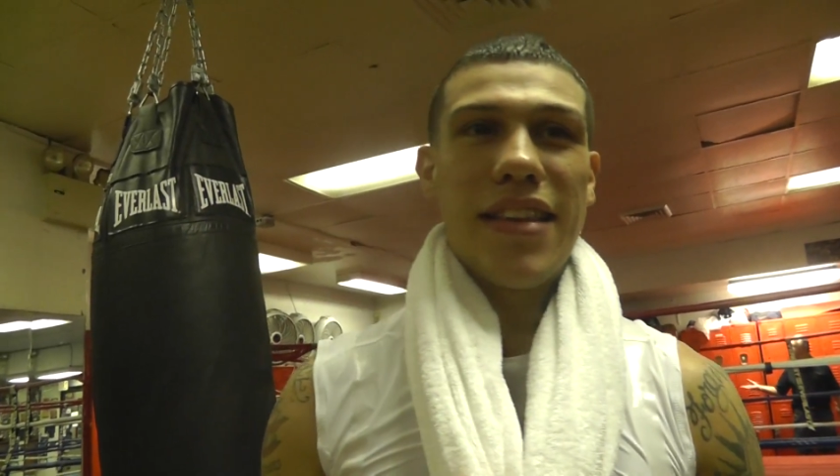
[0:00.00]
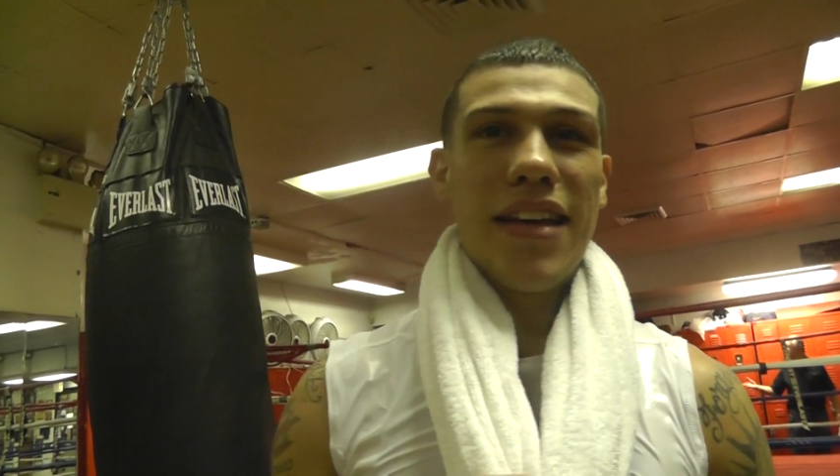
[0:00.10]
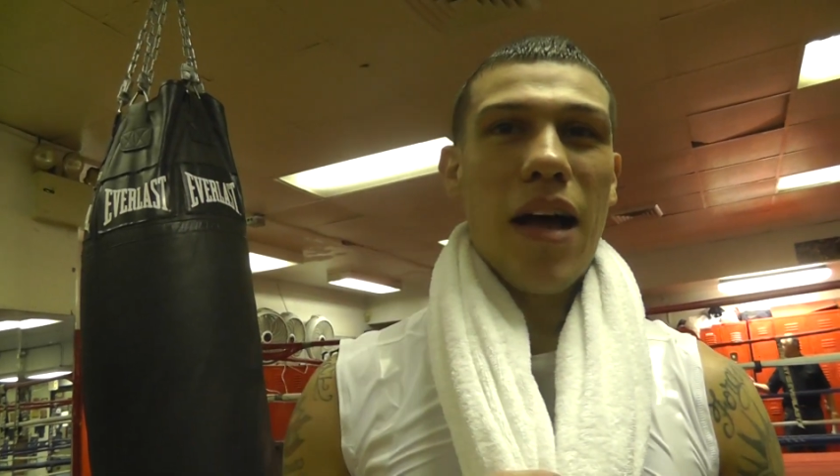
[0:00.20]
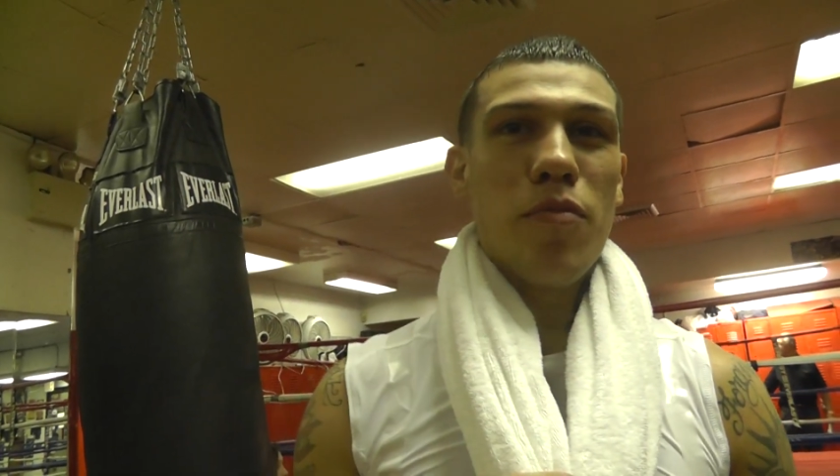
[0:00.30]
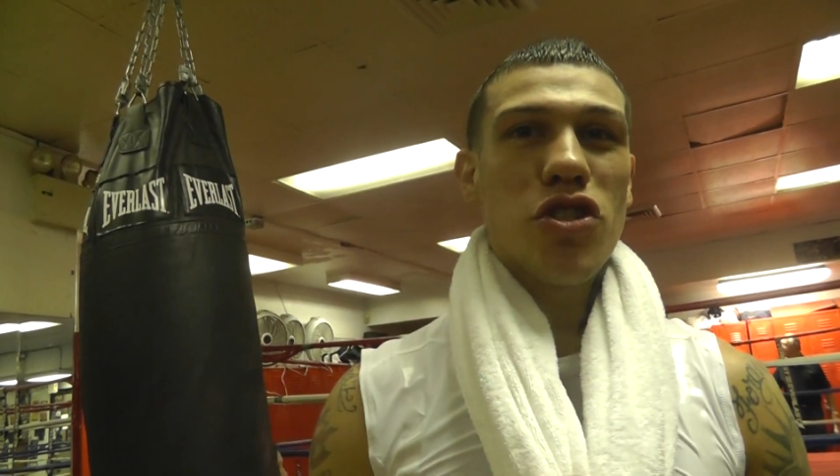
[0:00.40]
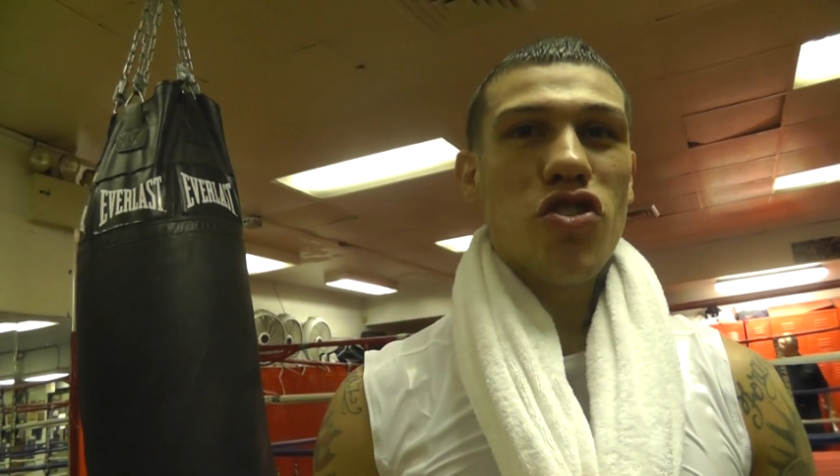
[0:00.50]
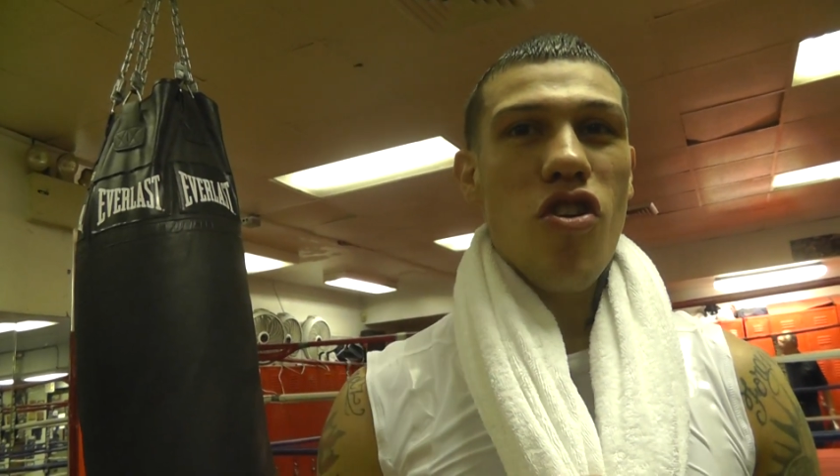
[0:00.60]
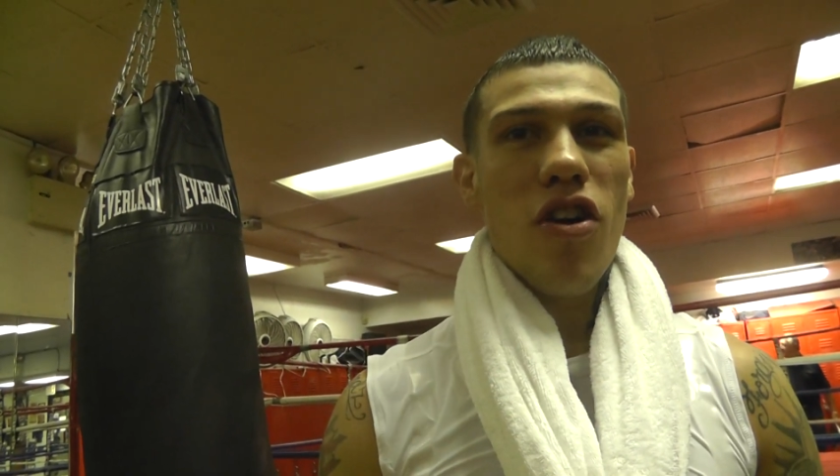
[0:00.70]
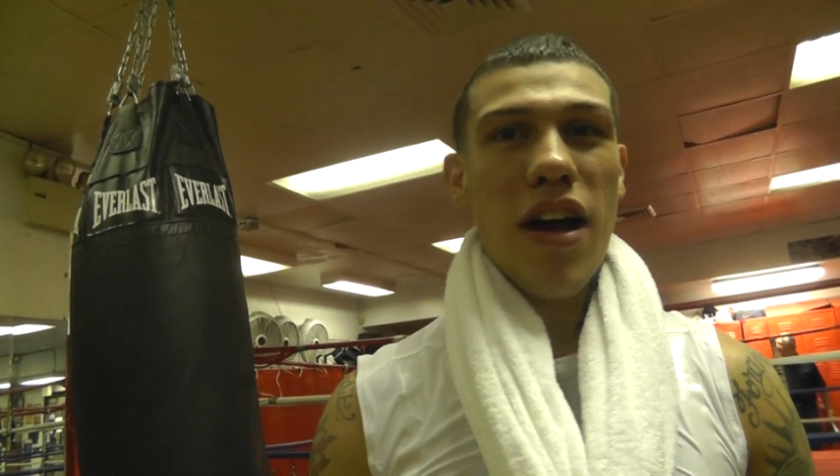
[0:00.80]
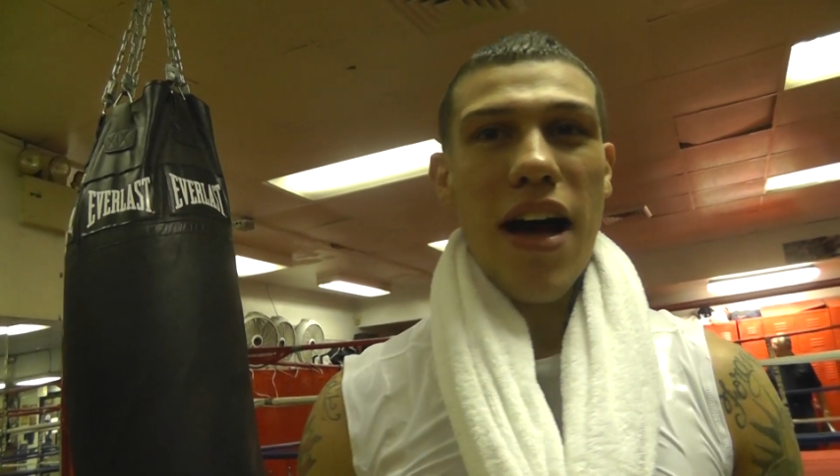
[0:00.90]
that I'm a
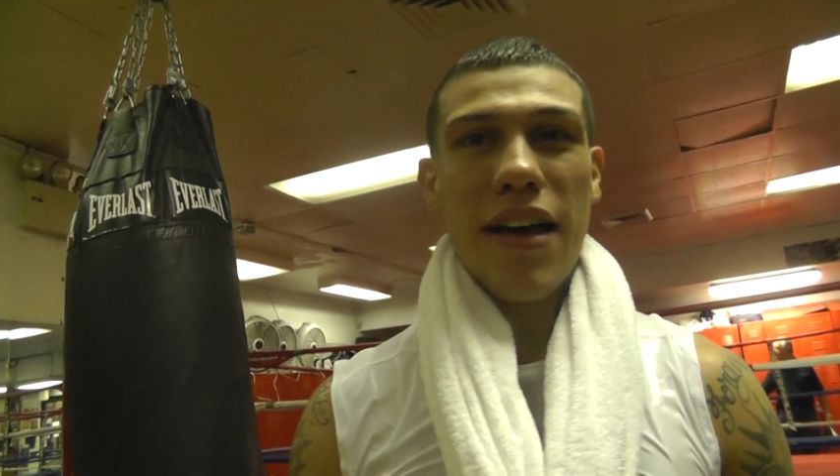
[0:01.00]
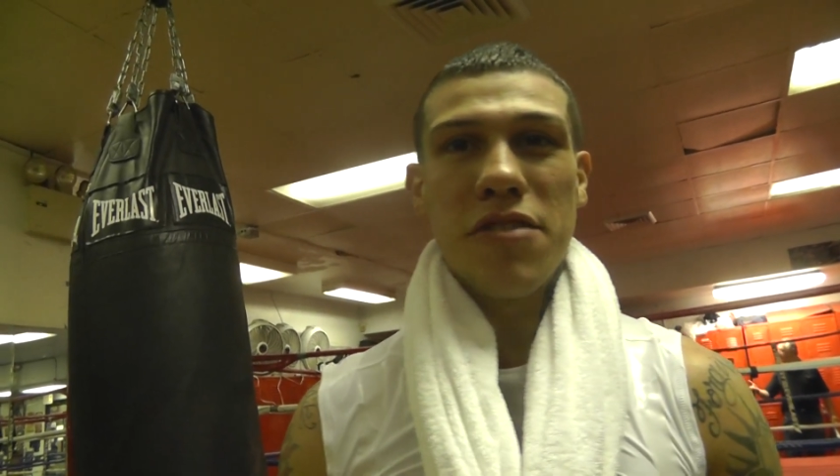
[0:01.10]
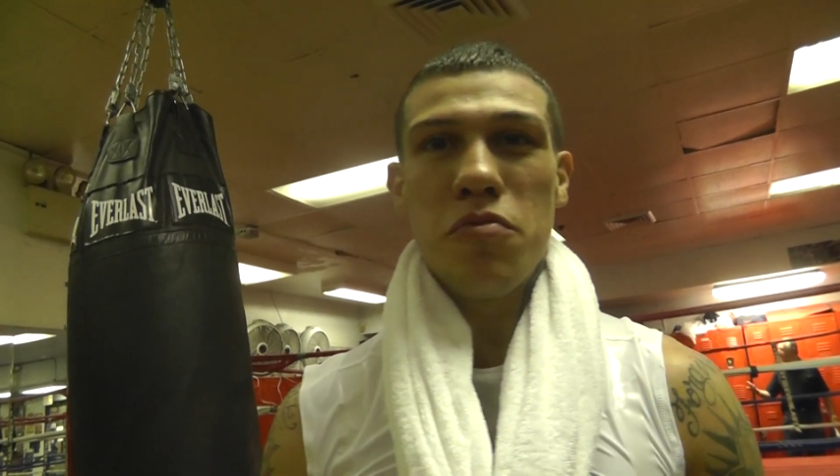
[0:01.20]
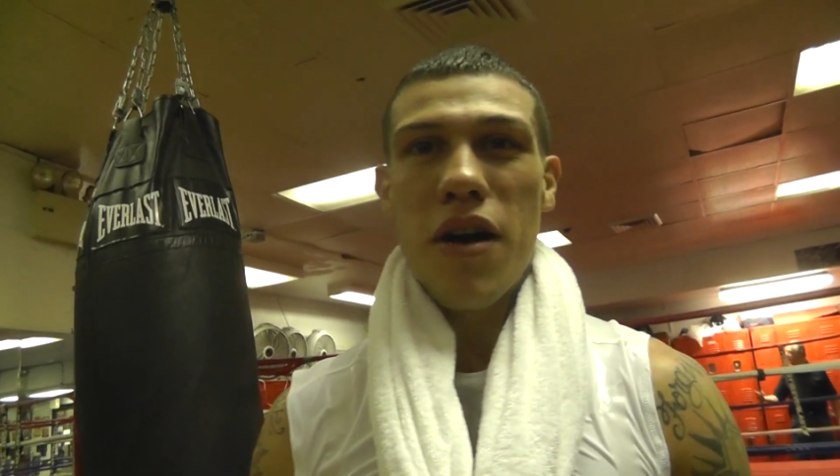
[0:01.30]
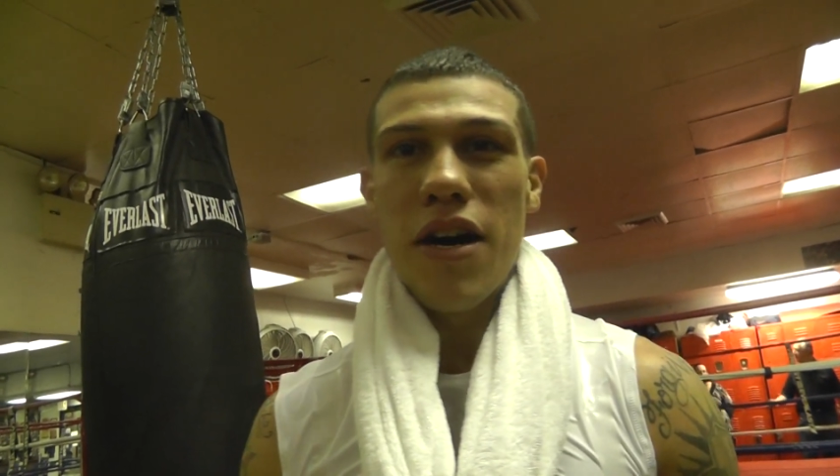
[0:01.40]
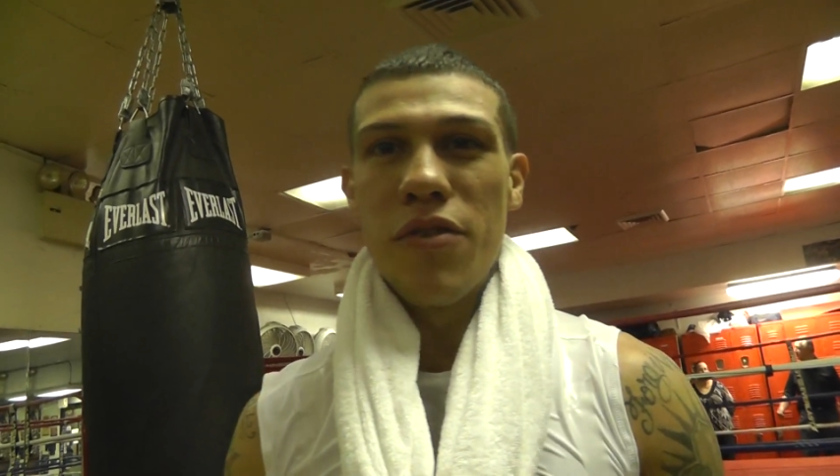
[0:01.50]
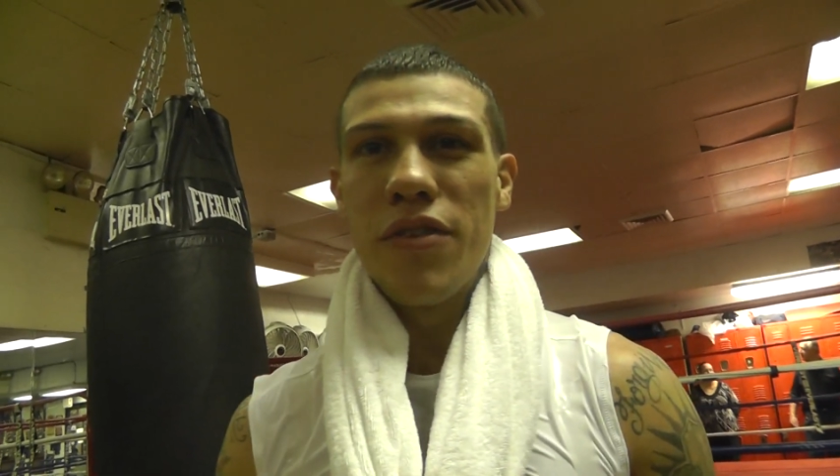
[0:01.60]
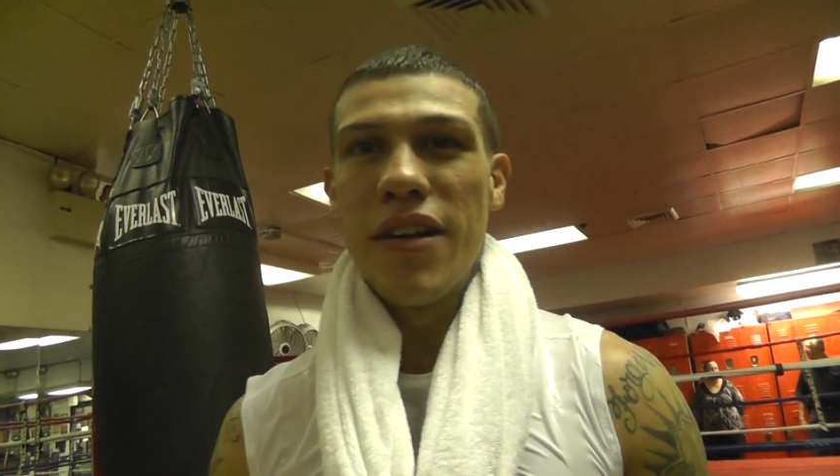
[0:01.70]
strong guy as well,